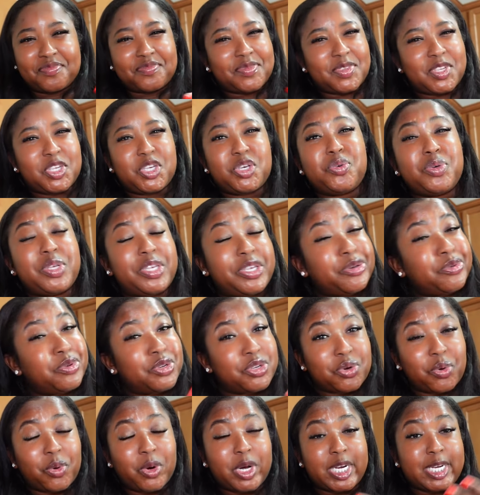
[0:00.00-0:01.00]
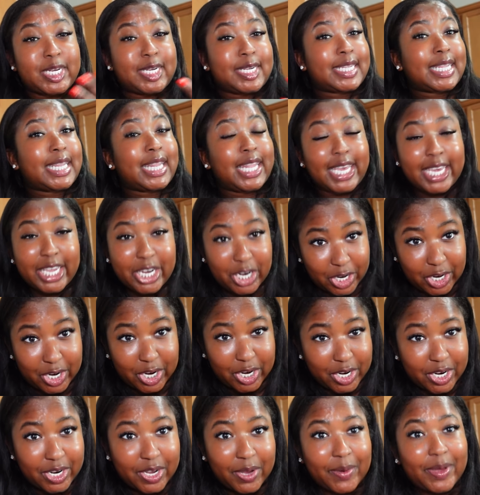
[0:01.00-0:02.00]
Two huge orders later,
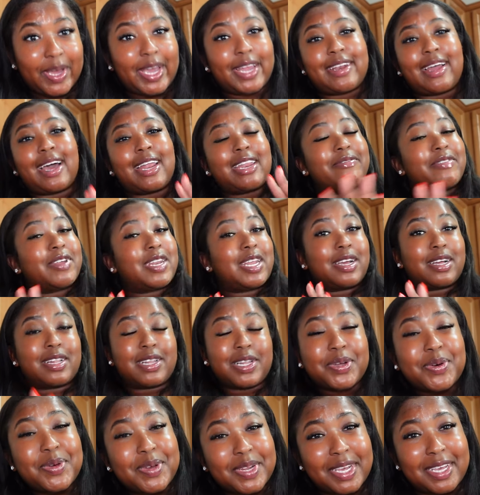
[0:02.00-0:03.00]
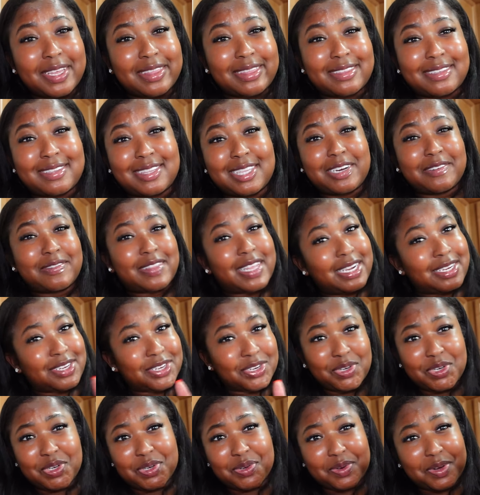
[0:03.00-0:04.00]
okay? Not even including the stuff that I
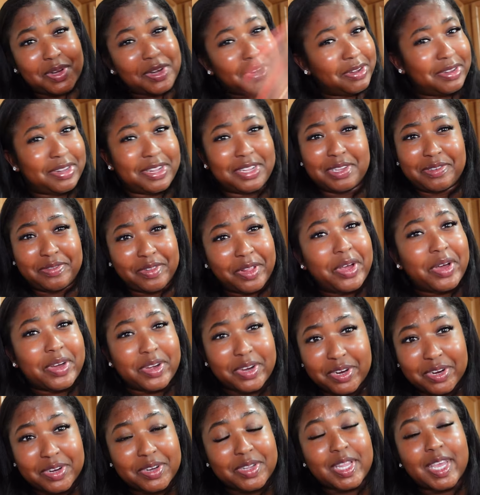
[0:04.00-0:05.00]
showed you early in the vlog, girl.